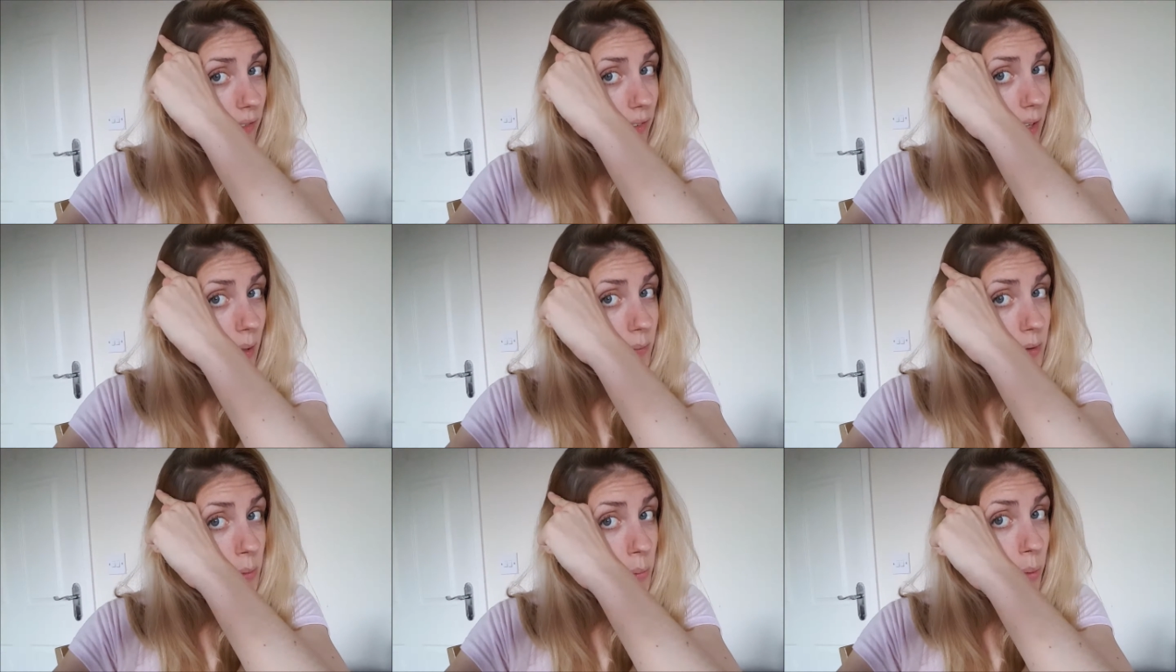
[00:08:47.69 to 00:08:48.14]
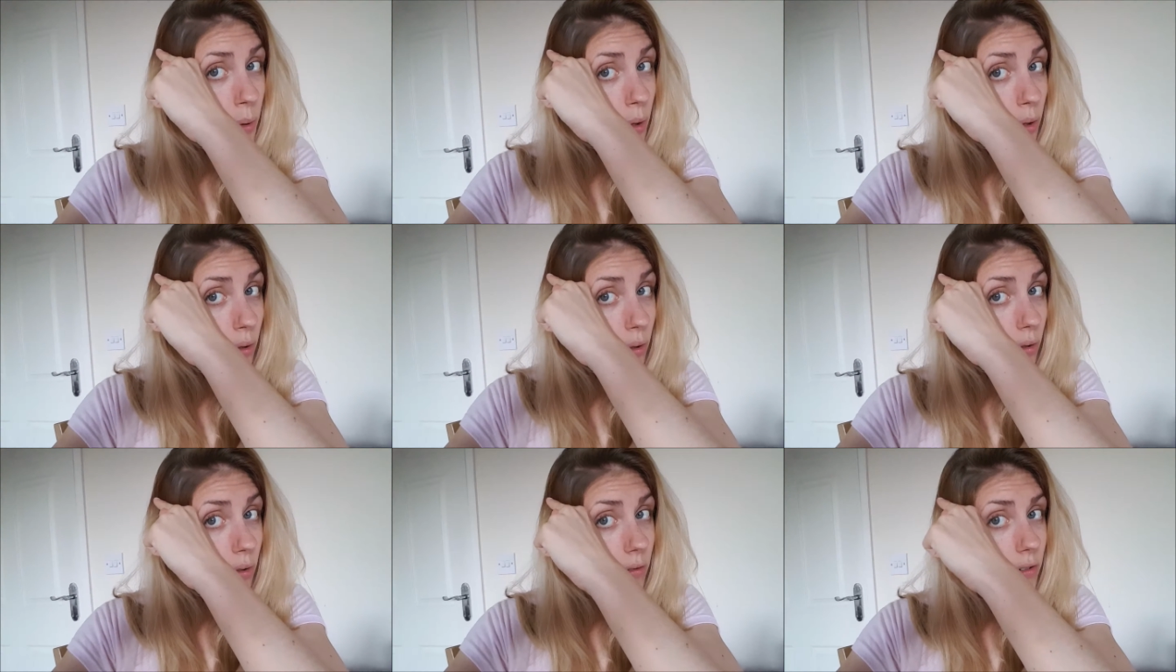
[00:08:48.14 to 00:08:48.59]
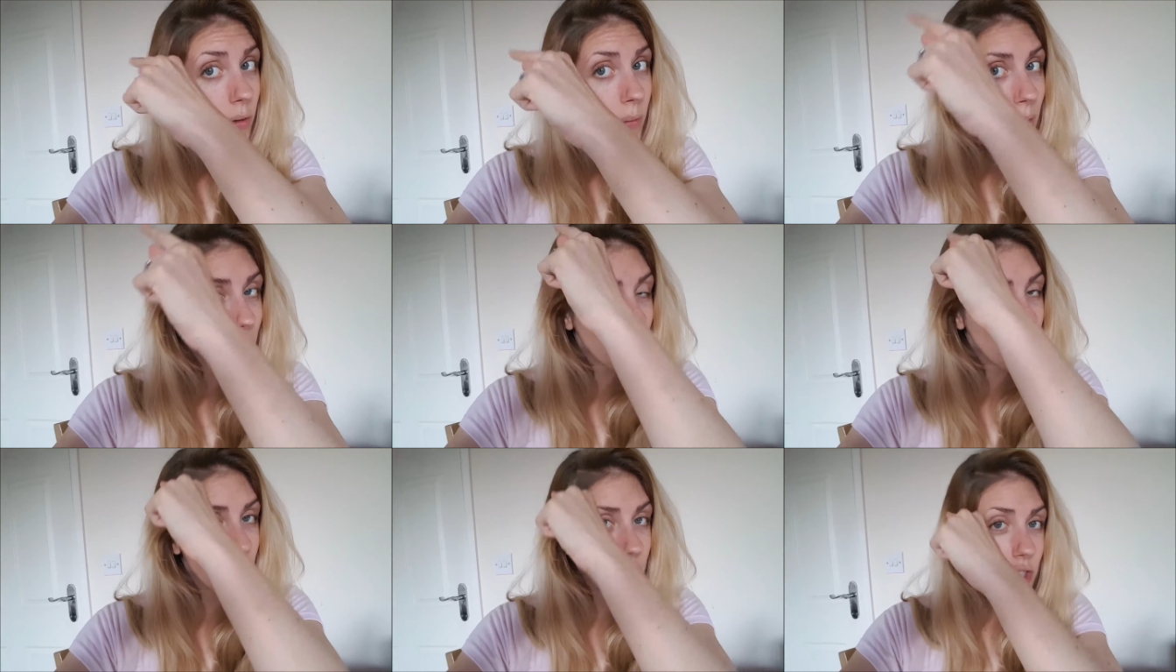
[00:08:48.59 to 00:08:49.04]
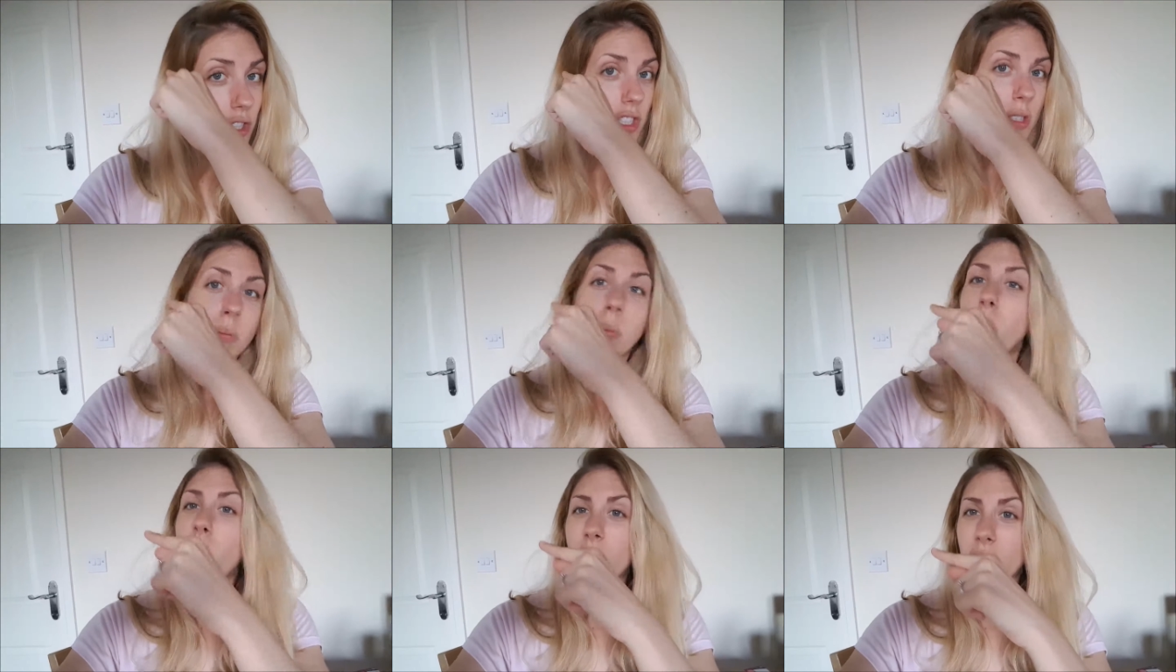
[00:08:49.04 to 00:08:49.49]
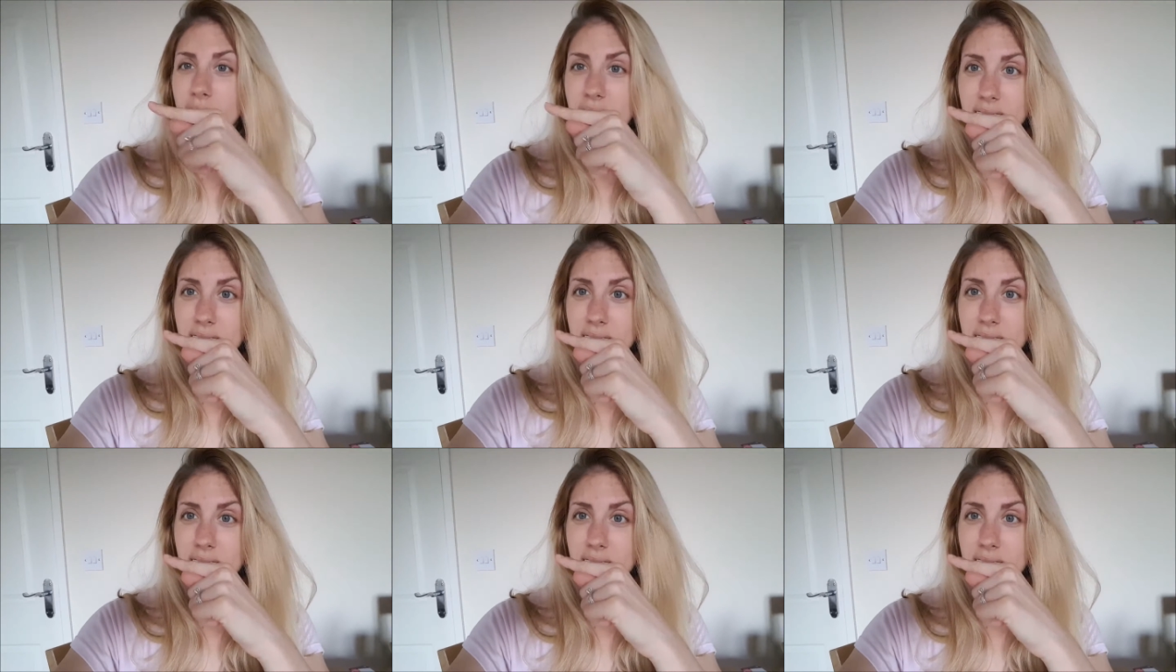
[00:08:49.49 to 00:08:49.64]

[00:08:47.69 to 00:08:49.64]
for them to pull for my root to just pull